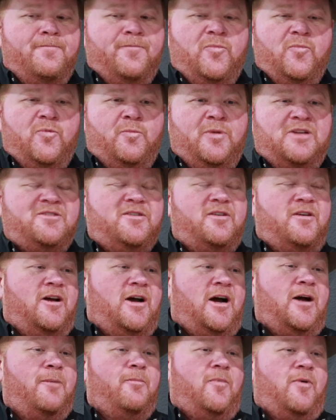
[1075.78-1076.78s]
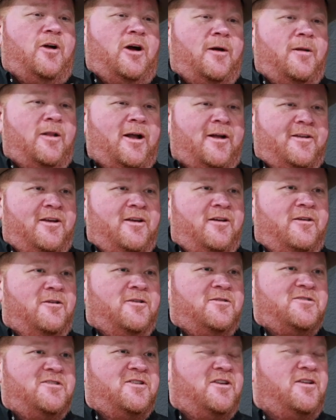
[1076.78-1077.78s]
Especially, I like the inner
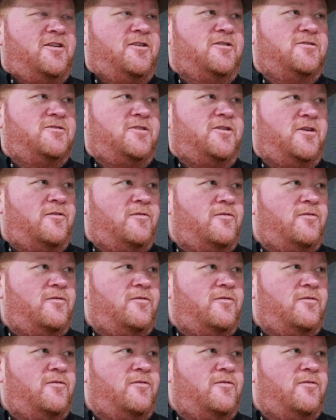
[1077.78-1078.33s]
city kids to get